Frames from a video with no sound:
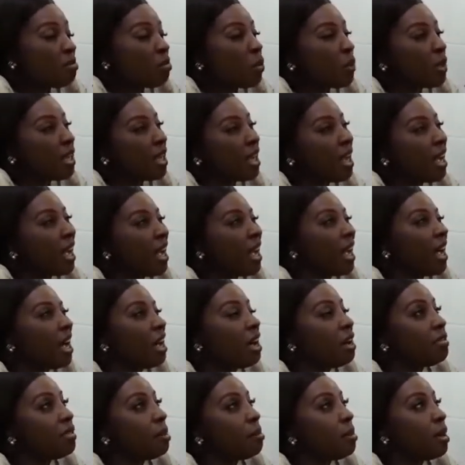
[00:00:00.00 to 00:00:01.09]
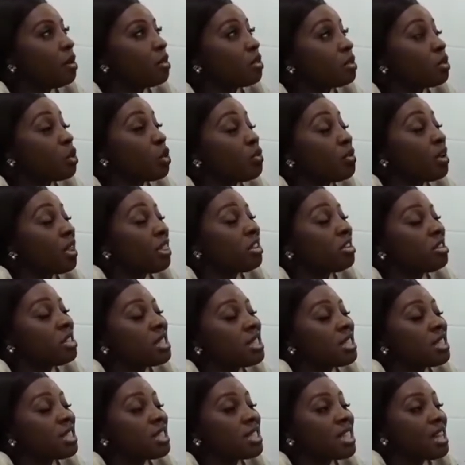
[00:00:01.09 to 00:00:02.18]
We have about over
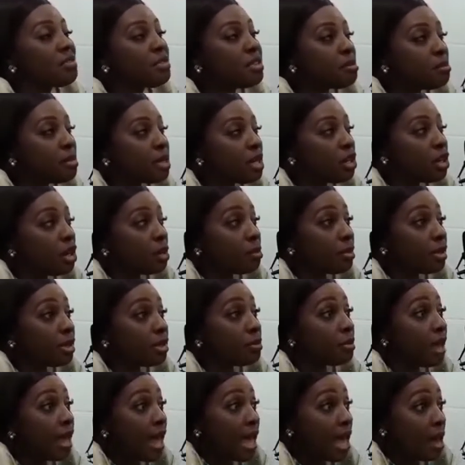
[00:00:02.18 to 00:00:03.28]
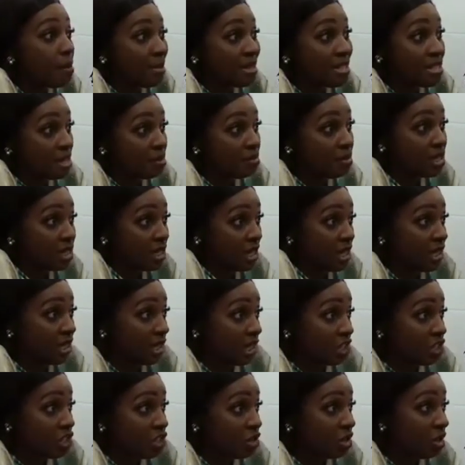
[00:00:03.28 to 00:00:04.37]
37 million MSMEs here in
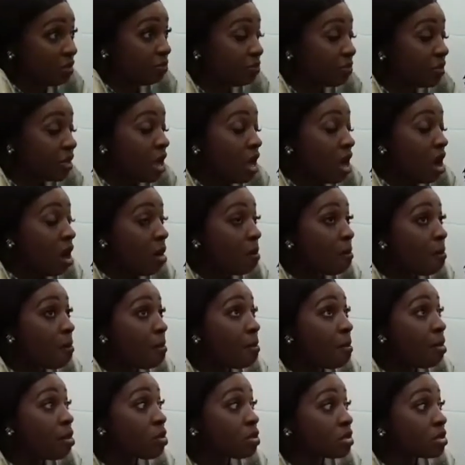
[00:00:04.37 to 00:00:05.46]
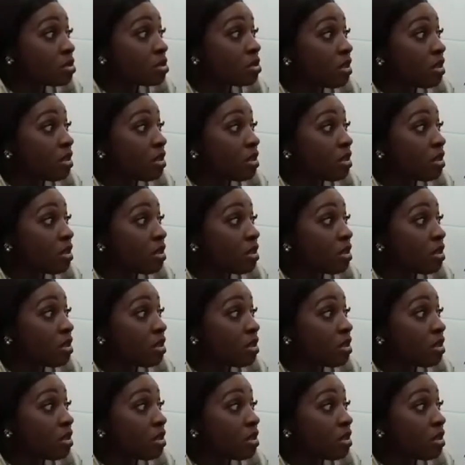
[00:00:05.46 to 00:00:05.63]
Nigeria.